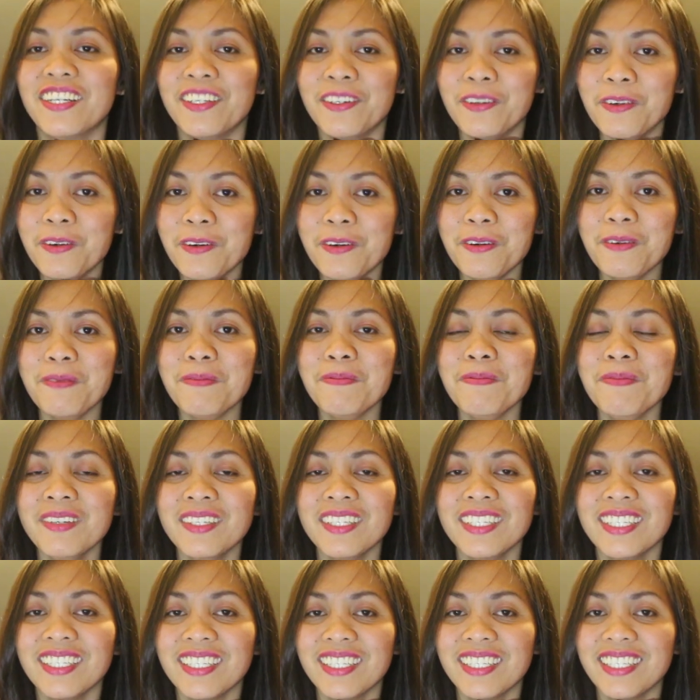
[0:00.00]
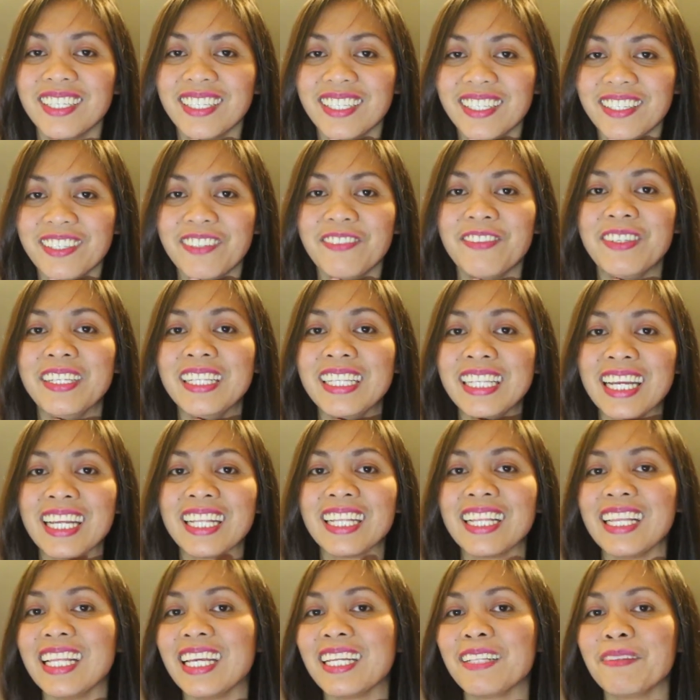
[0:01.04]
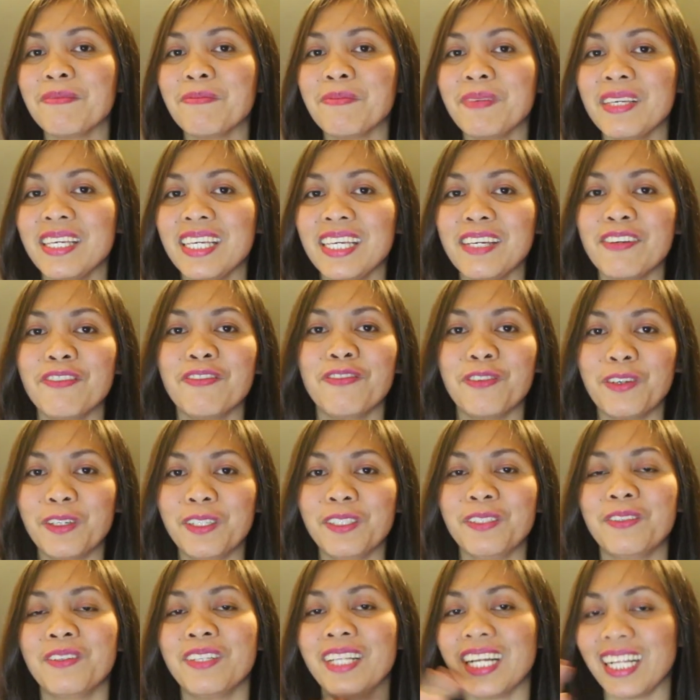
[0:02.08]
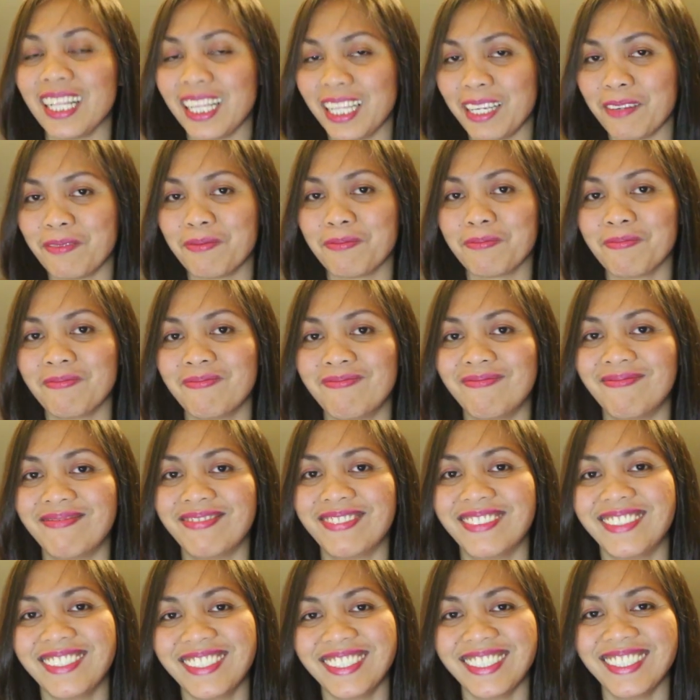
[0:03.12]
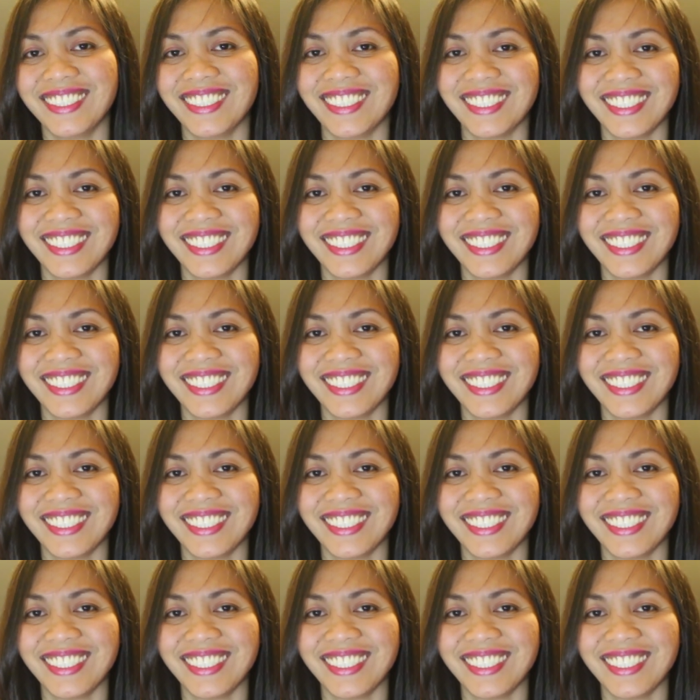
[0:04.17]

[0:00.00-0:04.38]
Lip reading: whom will not let me fall to the cliff.